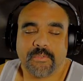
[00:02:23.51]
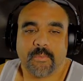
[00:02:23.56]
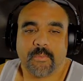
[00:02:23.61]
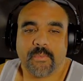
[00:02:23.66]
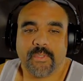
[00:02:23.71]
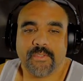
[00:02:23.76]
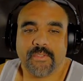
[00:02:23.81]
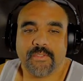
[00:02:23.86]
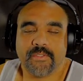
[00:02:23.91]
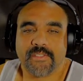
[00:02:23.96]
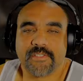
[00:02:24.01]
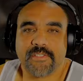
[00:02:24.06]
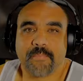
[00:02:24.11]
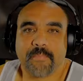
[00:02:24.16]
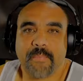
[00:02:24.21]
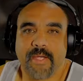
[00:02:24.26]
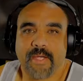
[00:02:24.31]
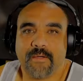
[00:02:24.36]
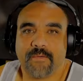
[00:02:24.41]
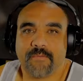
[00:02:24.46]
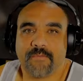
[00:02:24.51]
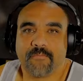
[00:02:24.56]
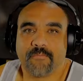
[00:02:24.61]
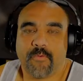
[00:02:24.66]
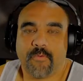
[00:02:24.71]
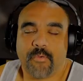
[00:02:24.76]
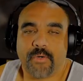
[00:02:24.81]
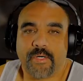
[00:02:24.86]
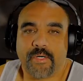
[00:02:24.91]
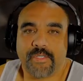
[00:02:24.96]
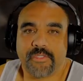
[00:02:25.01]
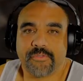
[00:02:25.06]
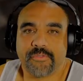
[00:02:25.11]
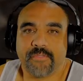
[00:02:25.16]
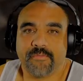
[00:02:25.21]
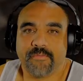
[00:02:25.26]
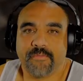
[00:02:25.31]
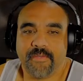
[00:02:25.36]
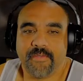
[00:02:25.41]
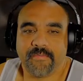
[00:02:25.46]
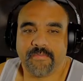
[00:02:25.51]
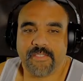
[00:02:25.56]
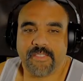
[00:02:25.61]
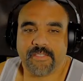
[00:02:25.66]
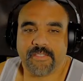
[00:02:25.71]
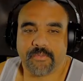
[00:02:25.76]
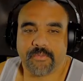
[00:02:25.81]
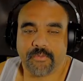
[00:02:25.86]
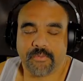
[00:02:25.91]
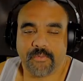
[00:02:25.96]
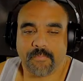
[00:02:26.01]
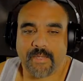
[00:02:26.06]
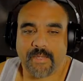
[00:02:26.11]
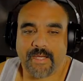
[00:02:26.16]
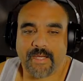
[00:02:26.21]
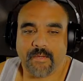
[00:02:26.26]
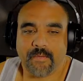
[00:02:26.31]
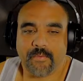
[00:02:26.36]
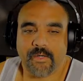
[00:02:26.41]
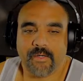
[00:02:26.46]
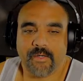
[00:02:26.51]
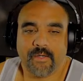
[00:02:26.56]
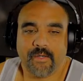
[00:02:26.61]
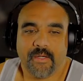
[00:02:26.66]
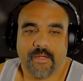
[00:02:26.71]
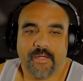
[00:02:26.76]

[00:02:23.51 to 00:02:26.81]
we lose about 450 total power